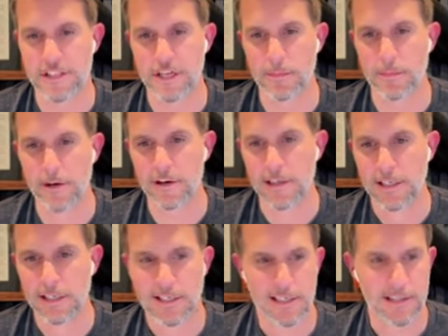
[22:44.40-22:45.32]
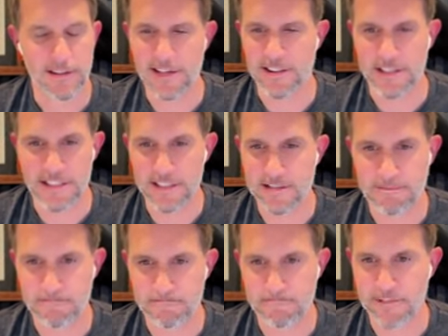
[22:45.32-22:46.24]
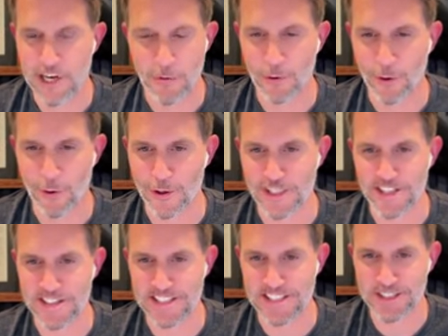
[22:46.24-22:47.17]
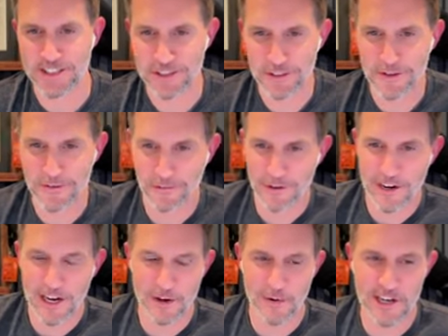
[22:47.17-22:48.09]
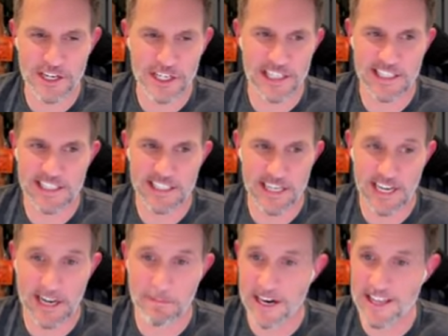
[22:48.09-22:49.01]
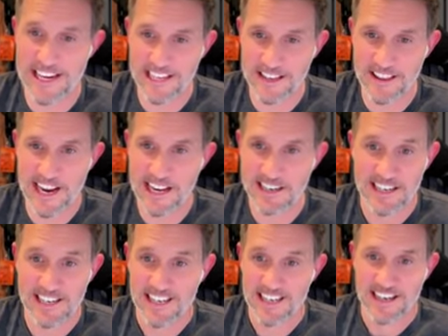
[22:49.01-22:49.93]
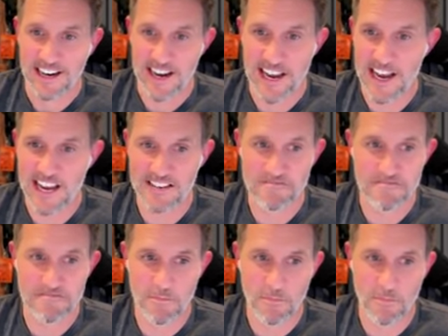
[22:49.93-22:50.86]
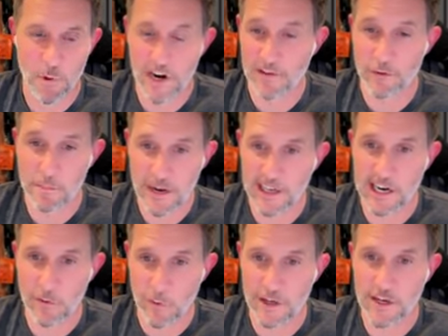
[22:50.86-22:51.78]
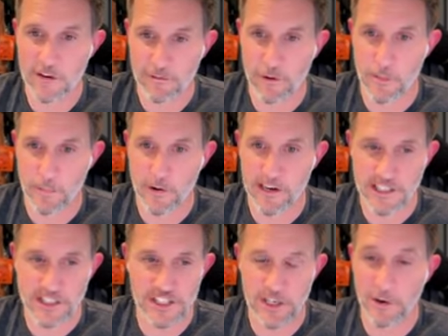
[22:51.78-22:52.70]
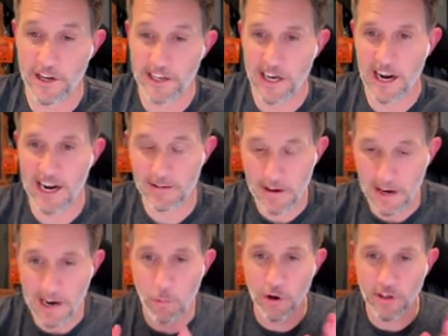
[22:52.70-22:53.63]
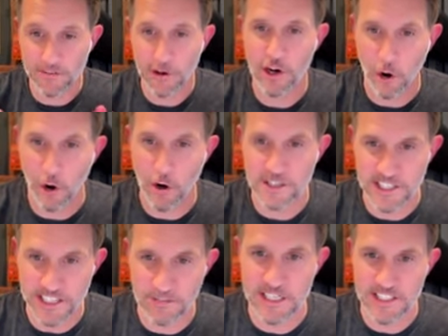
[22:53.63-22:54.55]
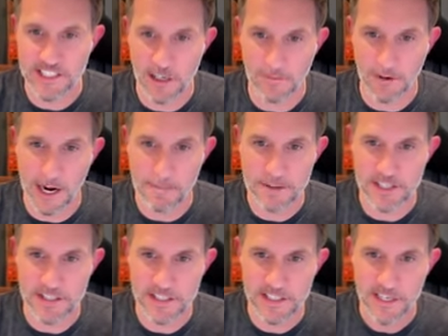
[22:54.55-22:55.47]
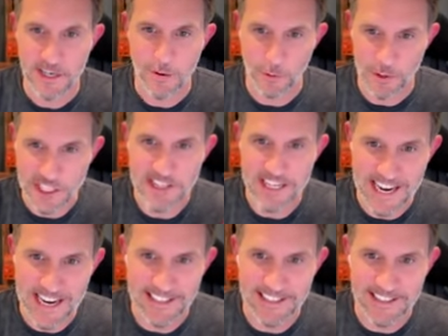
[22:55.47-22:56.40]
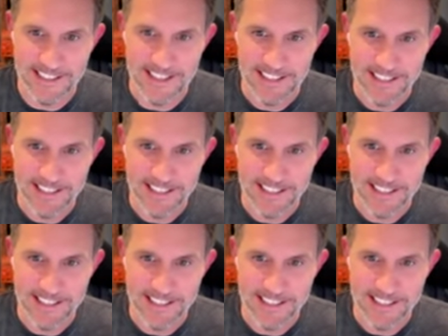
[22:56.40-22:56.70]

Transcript: summer, and then this terrible course that they send you to for evaluations. And by the end of that, I had whatever pick I wanted for a branch. So like I, I worked very hard to give myself options, which mm-hmm. in the end,